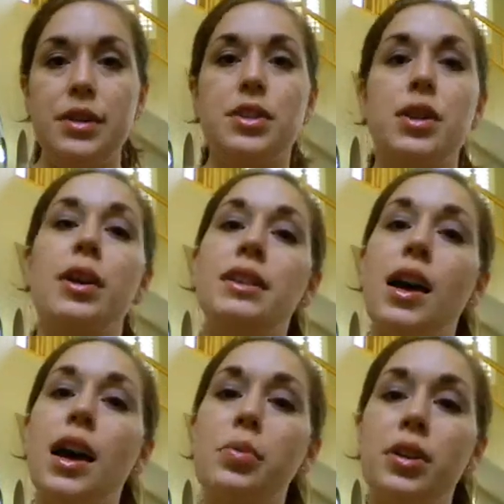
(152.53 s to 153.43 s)
So as
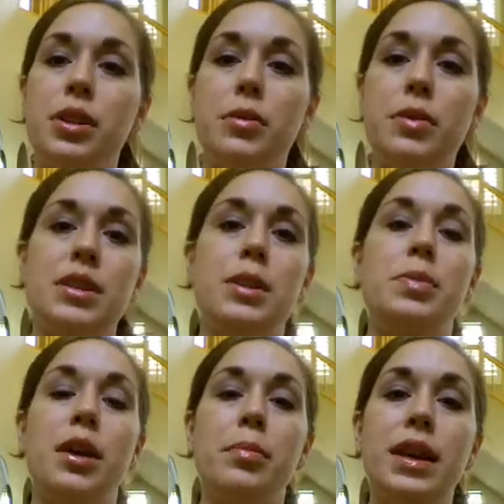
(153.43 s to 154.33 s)
I put the recipe
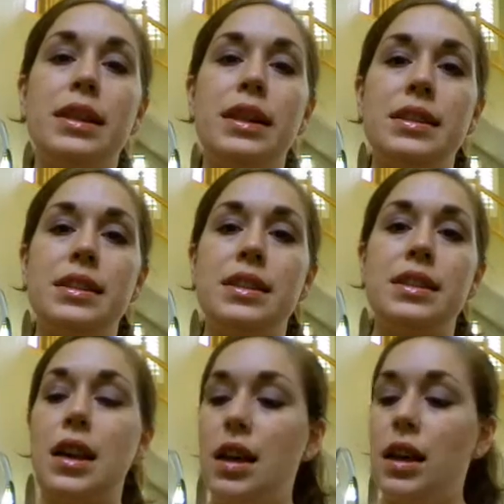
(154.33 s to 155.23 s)
on my list,
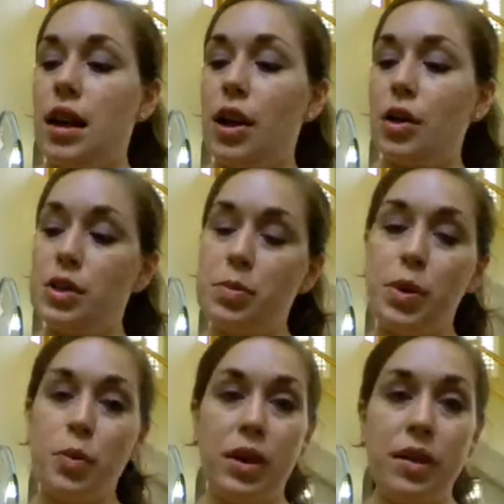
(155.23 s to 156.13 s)
I also
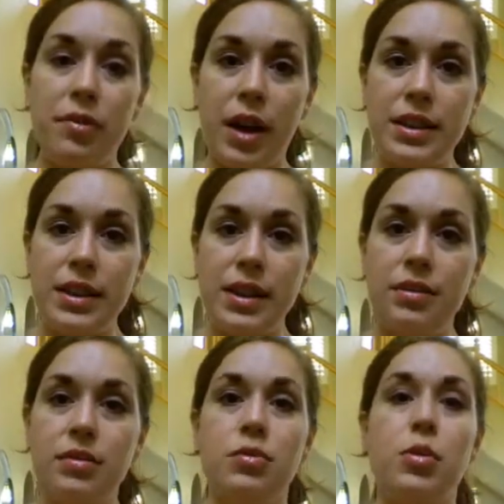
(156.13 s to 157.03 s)
put where to find it,
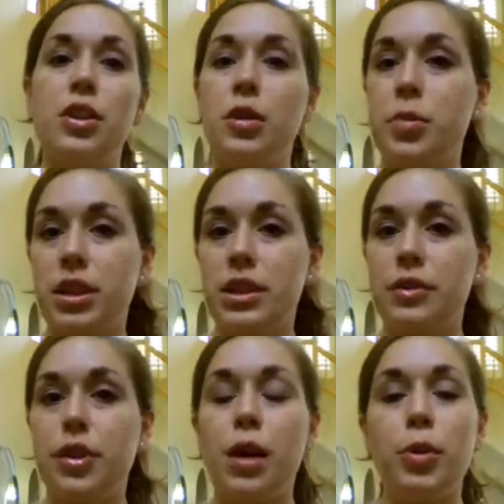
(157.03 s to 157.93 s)
what cookbook it's
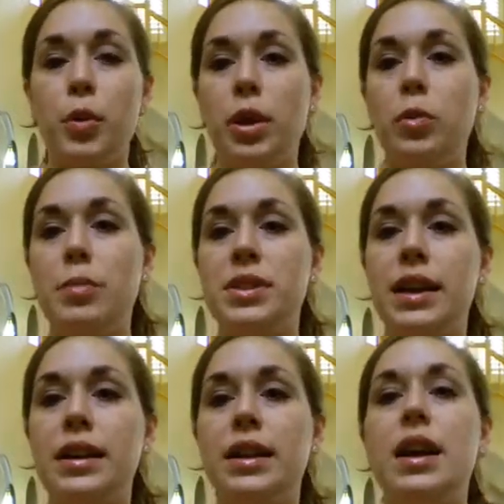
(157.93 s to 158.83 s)
from or what
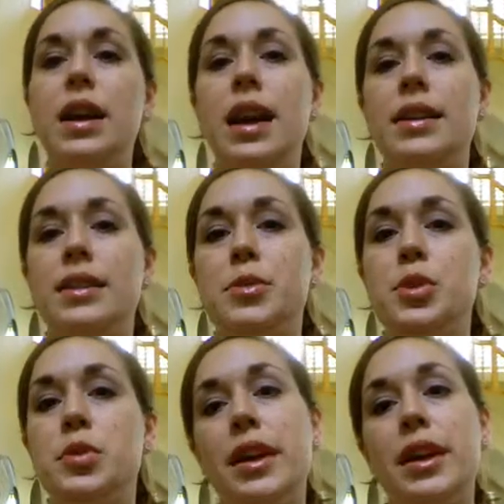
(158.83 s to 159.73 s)
website. And as I'm
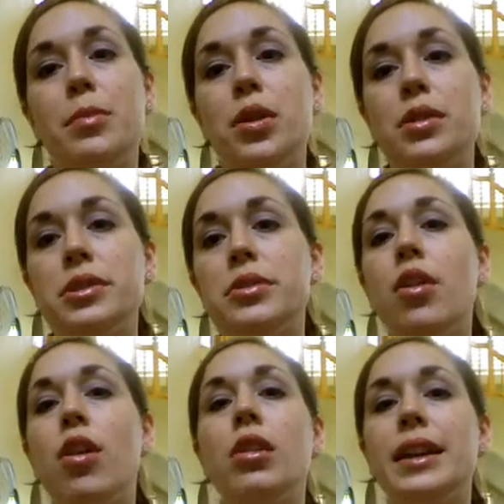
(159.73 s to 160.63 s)
doing that, I'm also
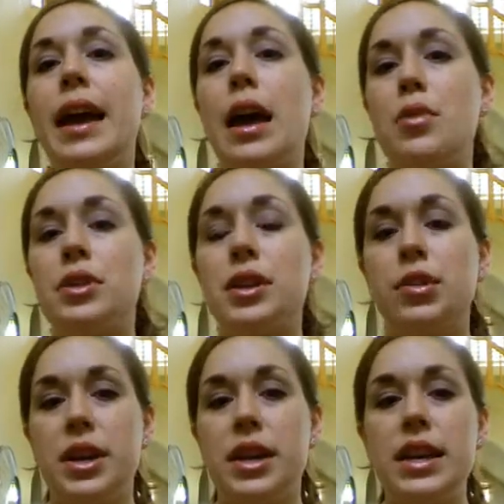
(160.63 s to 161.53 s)
calling out
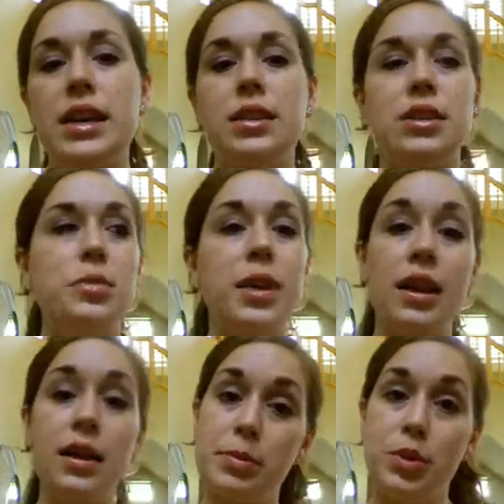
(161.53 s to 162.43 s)
ingredients to my
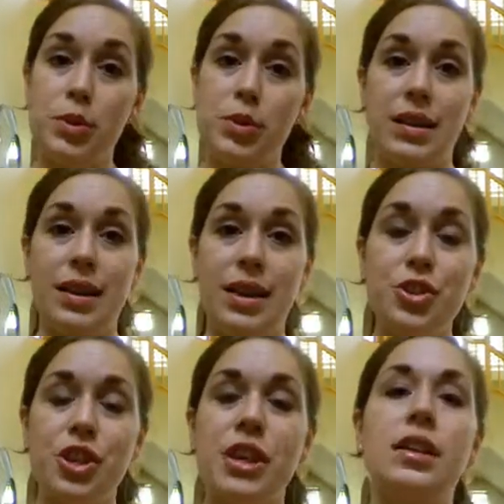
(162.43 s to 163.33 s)
husband who's in the
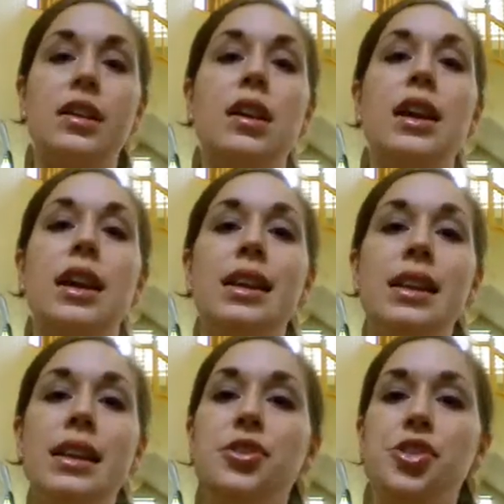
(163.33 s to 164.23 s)
kitchen, and
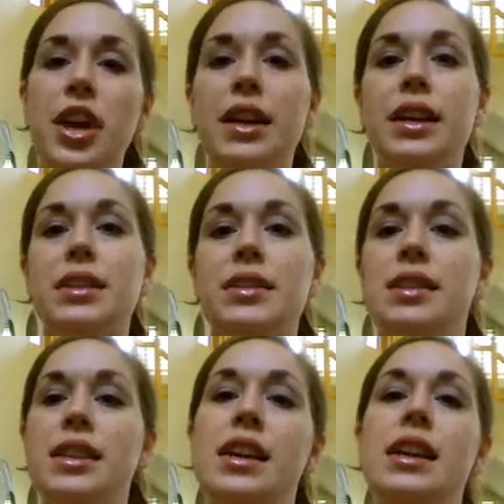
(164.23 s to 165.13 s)
he's checking to
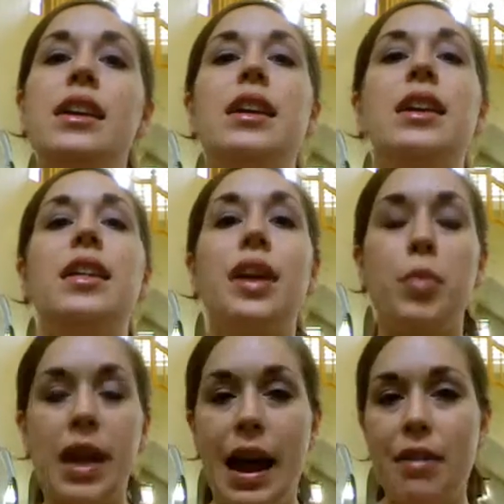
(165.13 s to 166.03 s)
see that we
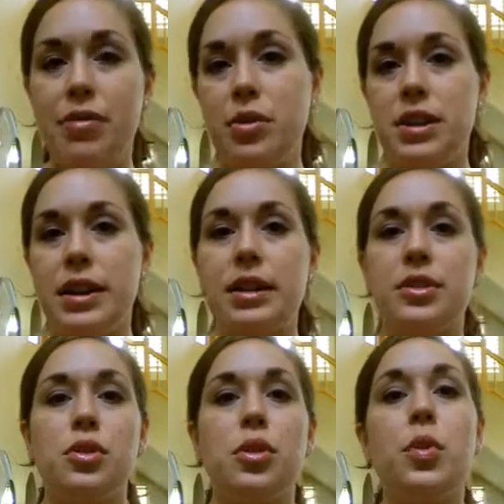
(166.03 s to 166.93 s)
have those
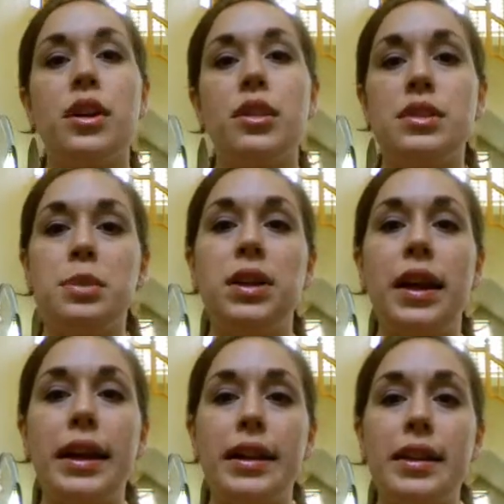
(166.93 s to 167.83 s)
things or what our
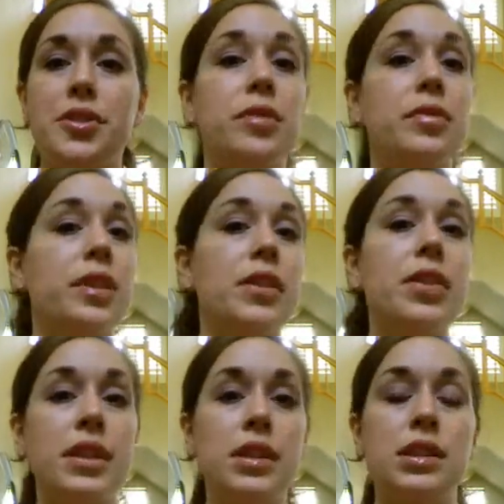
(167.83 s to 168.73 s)
supply is or if
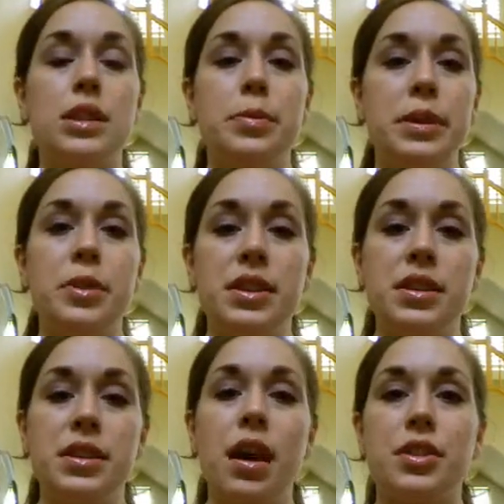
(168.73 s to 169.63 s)
anything needs to be
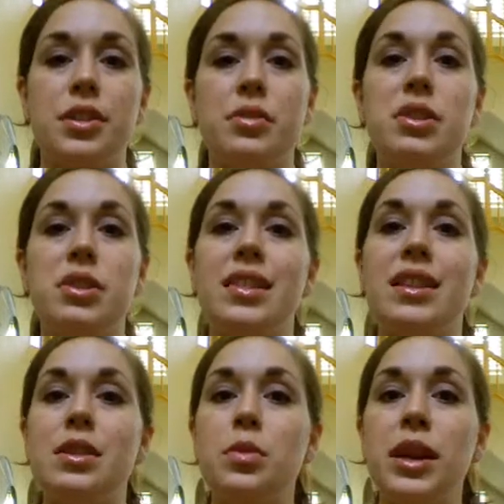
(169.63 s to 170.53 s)
restocked. So again,
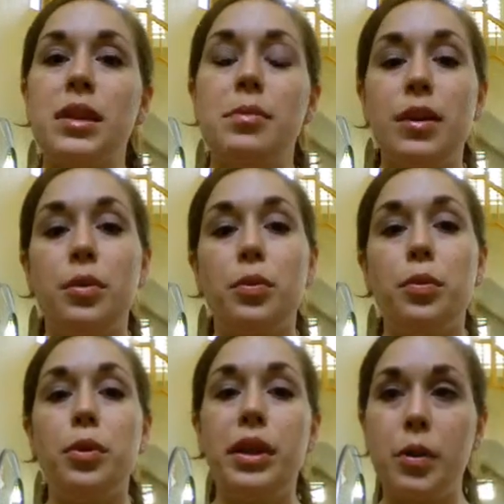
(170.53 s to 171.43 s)
that's a way to make it
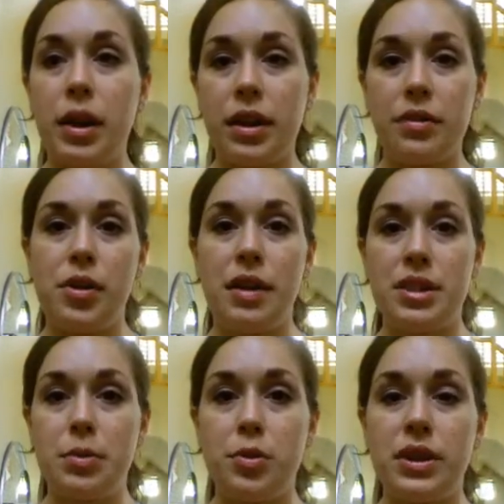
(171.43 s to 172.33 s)
really quick if you have
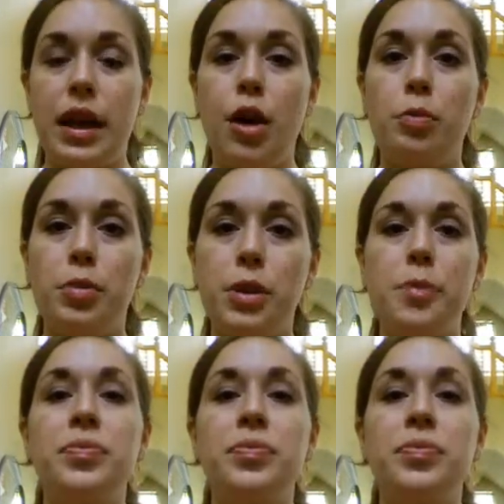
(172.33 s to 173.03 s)
someone to help you.